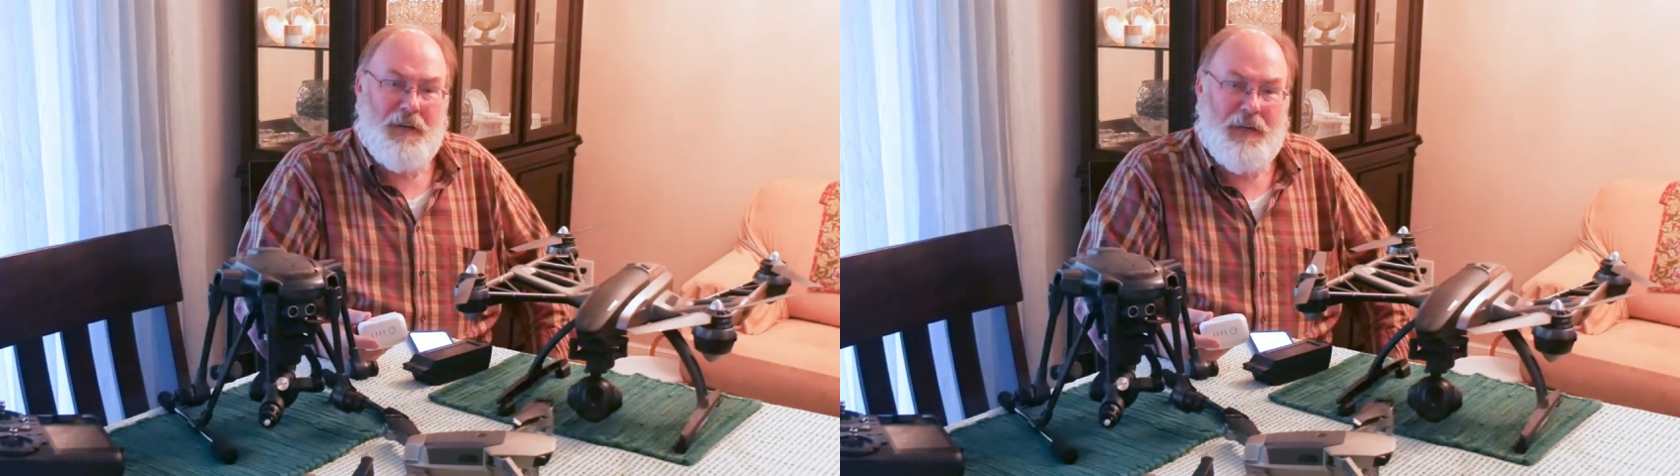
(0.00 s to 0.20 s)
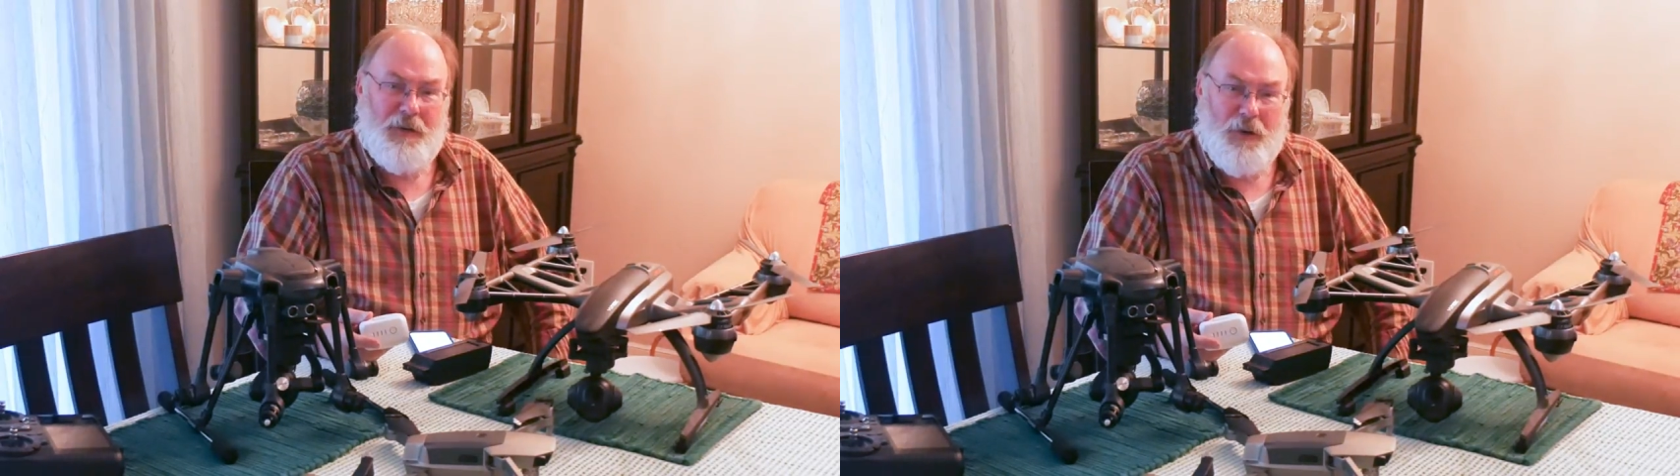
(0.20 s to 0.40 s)

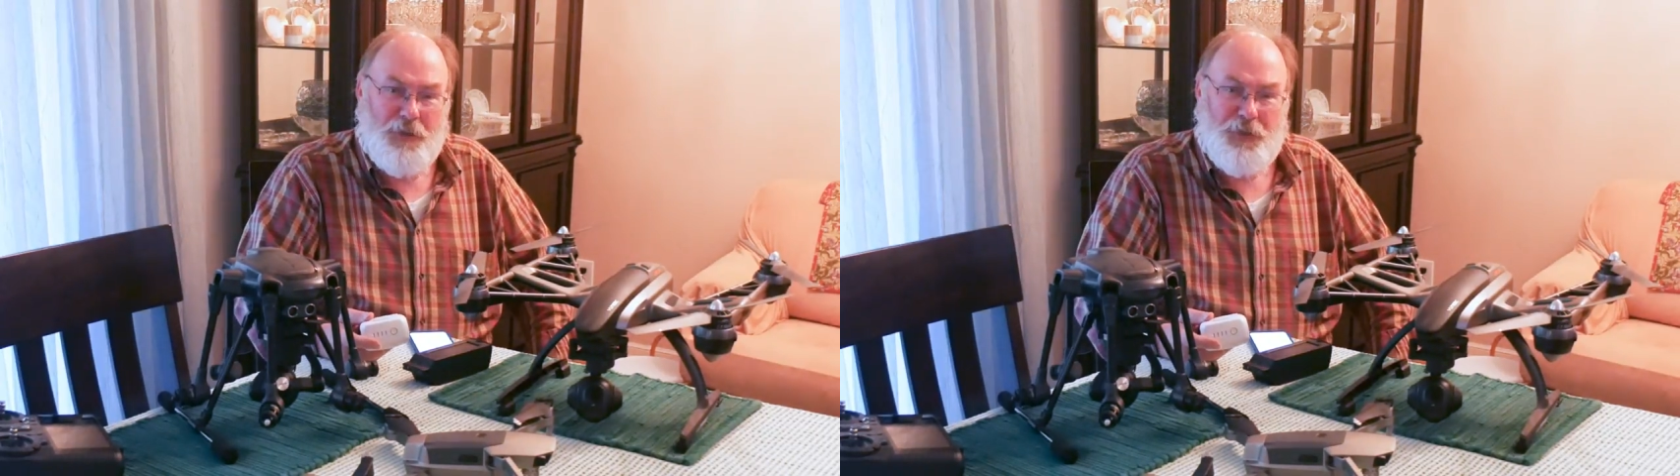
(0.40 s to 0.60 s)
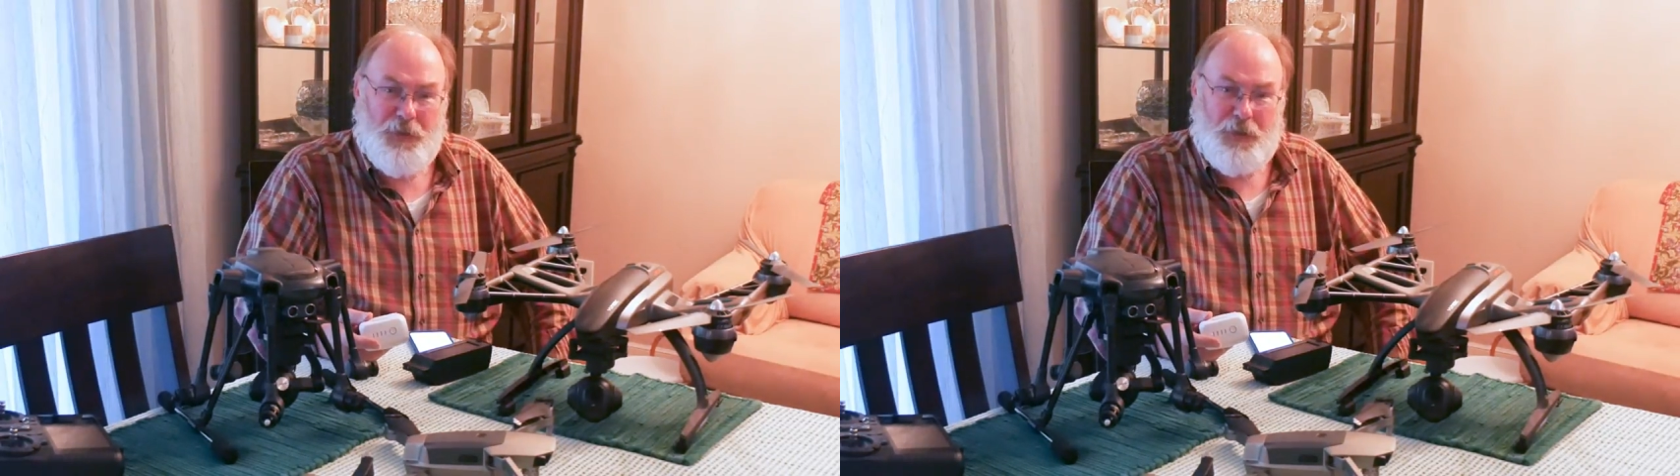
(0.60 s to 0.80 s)
can
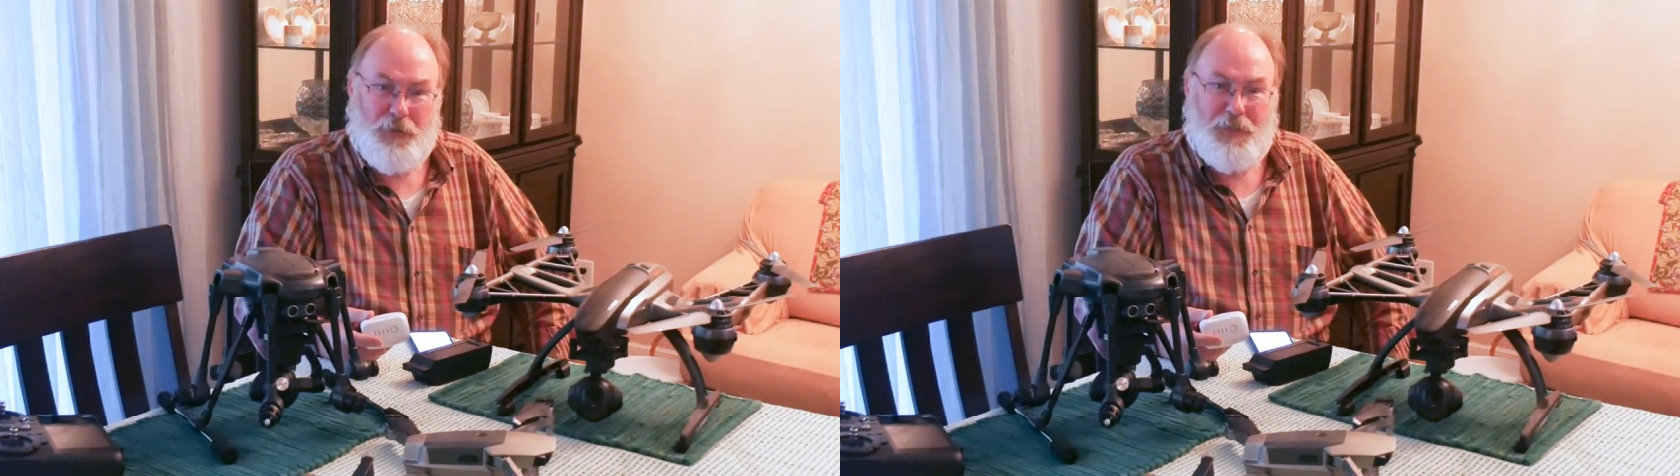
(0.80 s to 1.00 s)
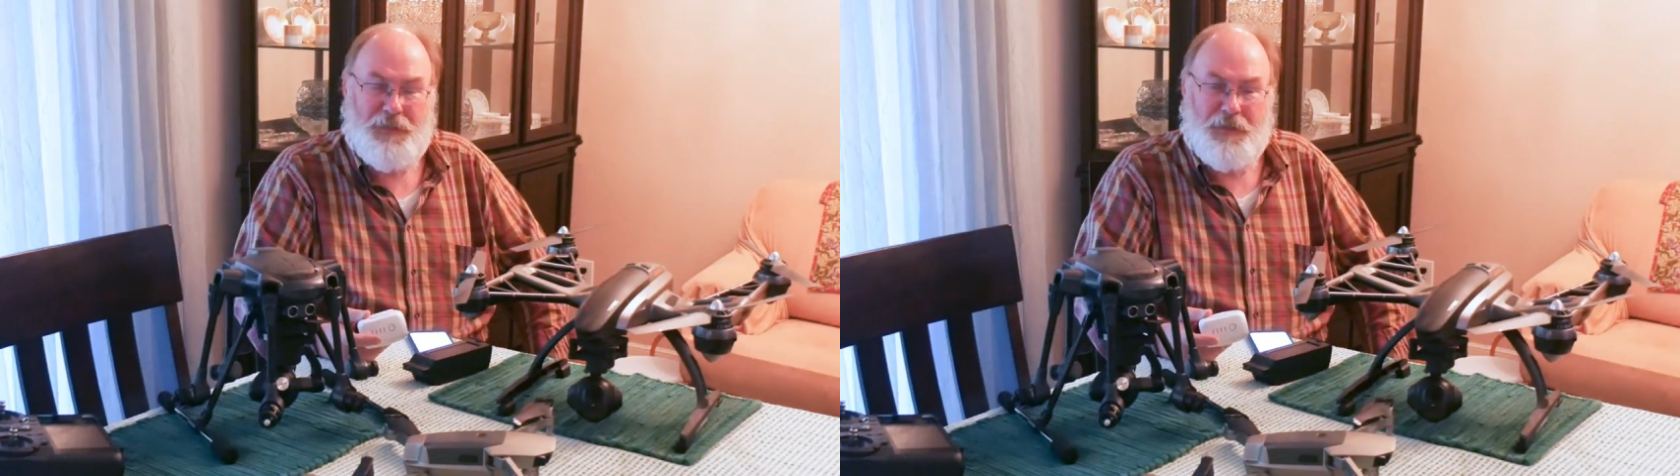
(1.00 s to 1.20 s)
also increase